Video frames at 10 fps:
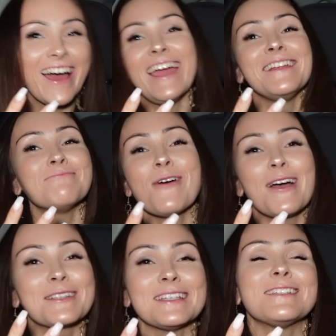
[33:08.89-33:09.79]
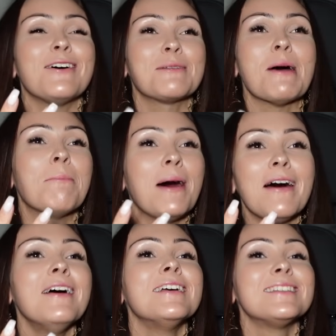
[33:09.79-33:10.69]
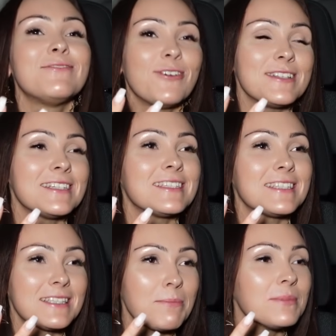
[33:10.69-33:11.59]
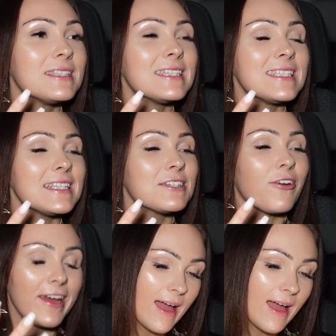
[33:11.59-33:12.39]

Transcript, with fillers: I ain't worked this hard on my butt for it to dis disintegrate.